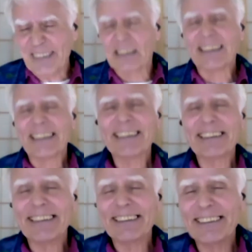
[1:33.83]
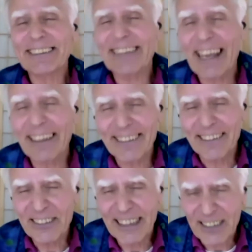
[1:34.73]
it is said
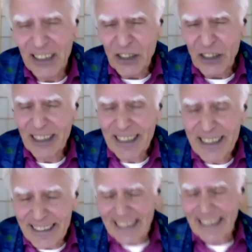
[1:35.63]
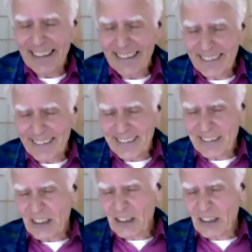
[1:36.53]
that the Greeks,